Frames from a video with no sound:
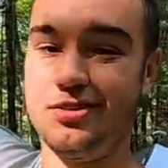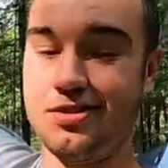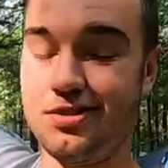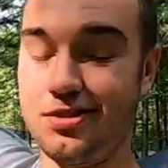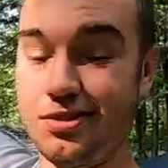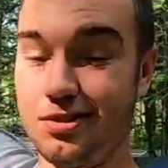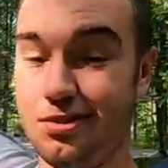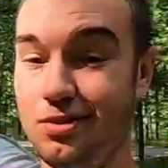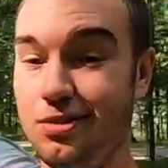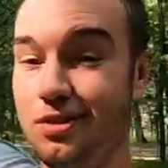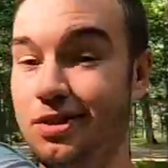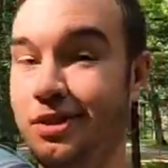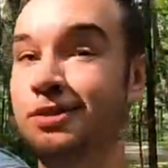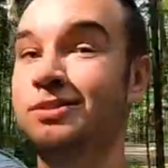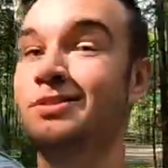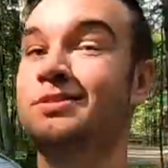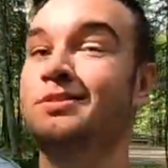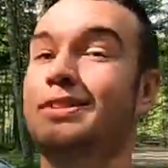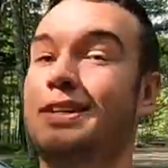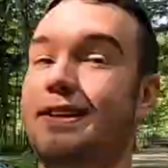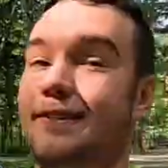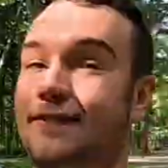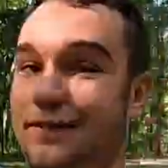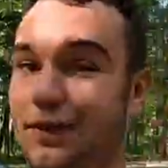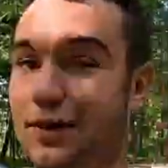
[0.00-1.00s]
So
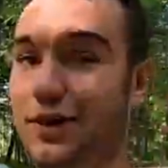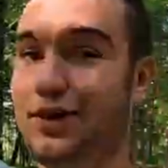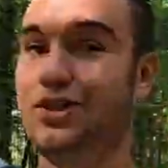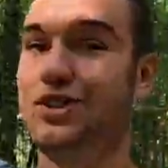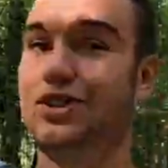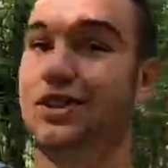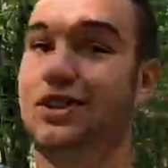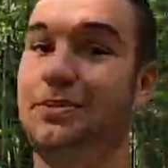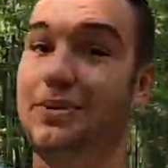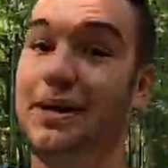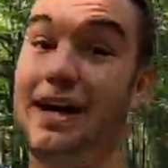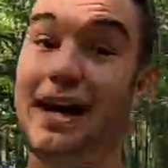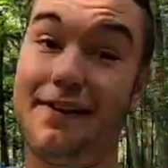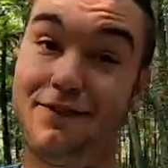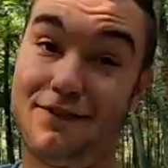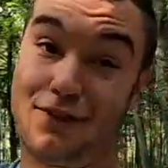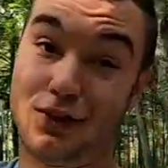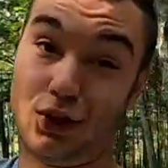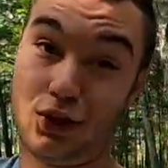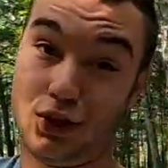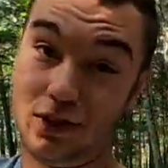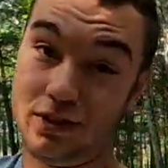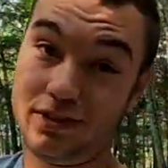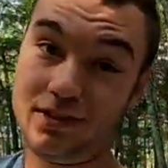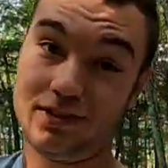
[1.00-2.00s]
unfortunately, we have to
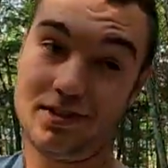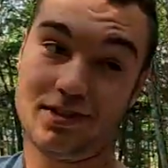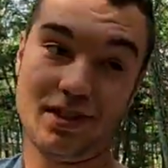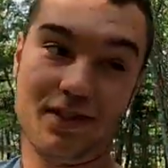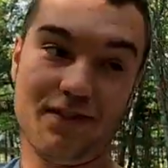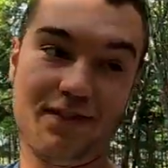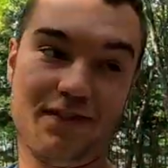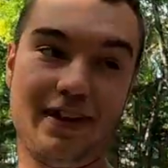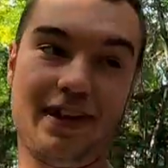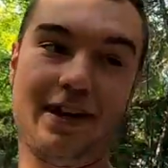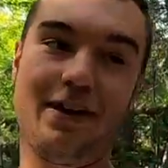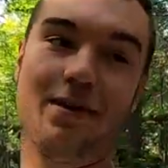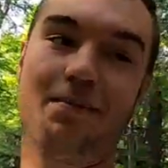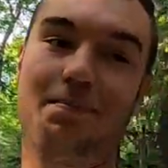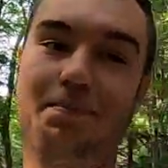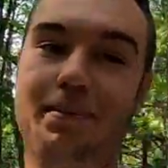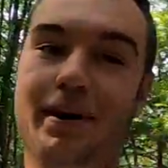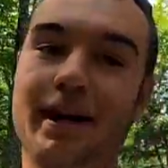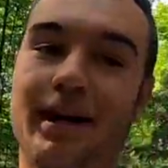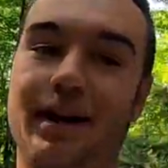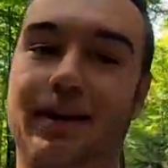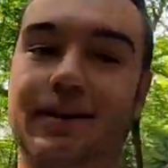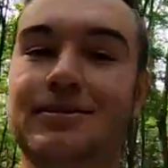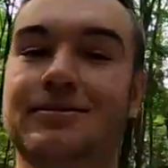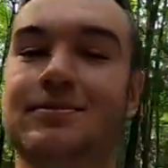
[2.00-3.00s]
learn stuff now.
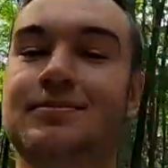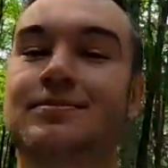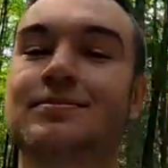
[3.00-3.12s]
But